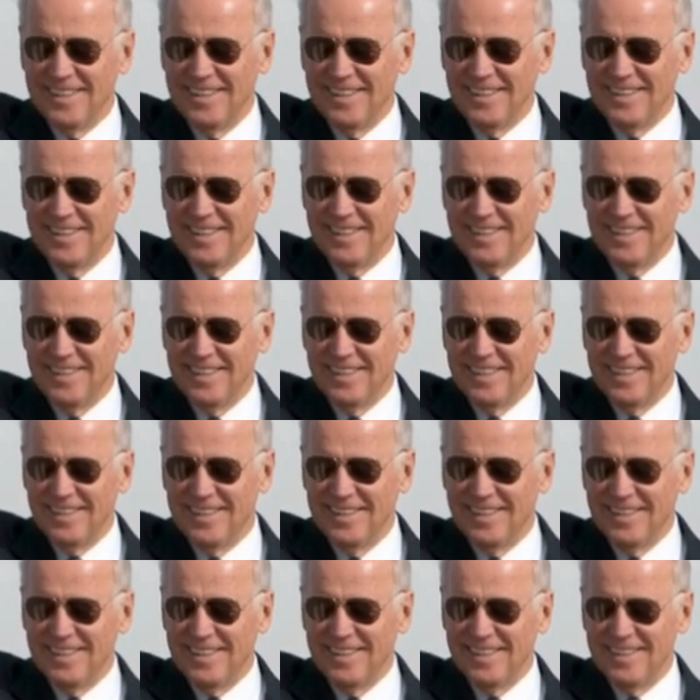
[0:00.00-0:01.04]

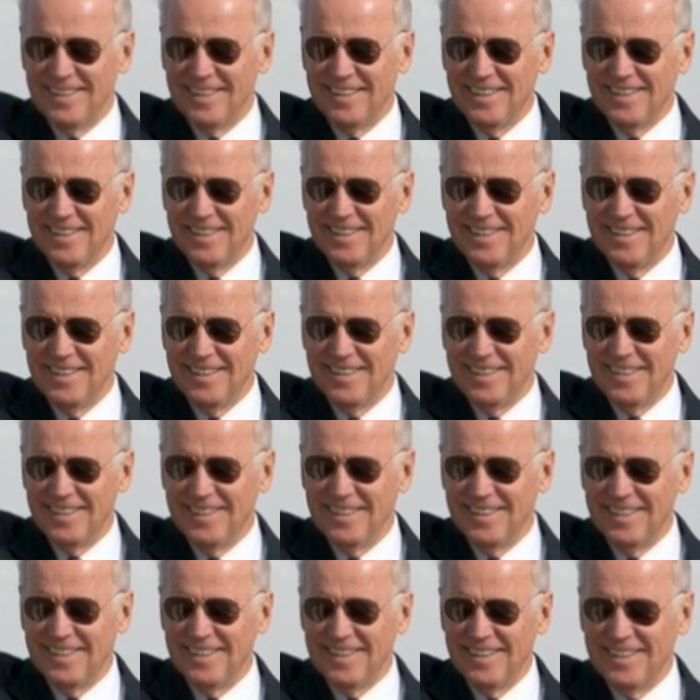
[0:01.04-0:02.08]

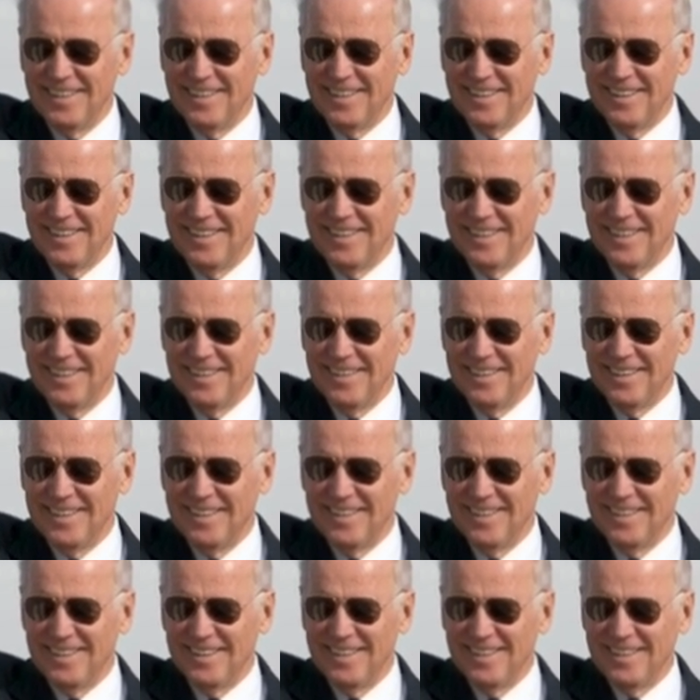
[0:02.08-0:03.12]

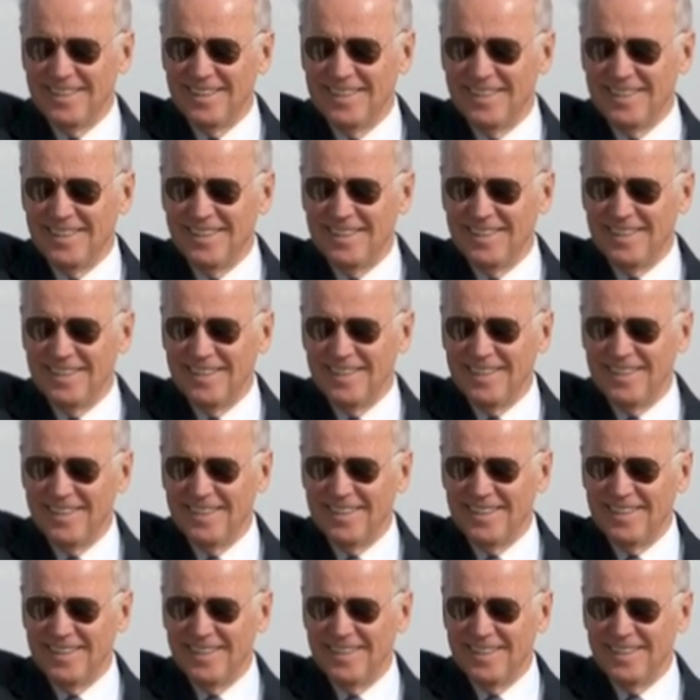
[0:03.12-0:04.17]

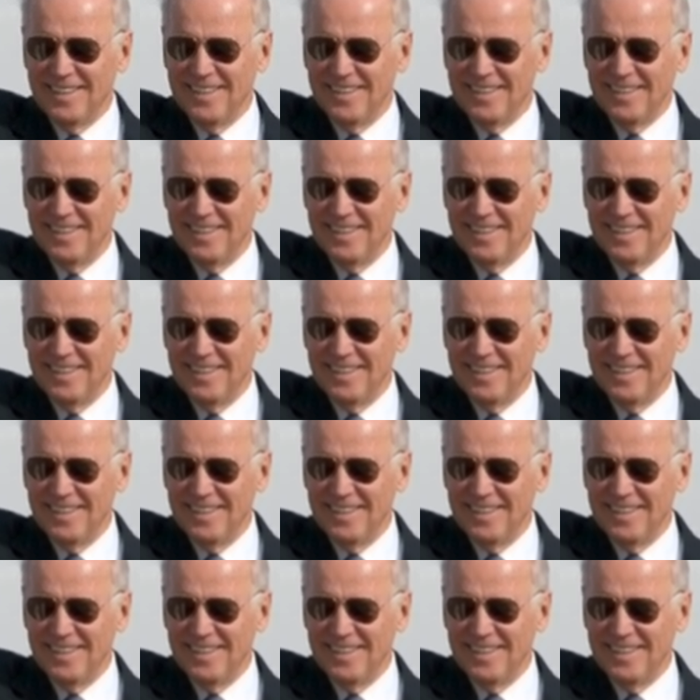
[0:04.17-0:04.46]
The person shown says nothing.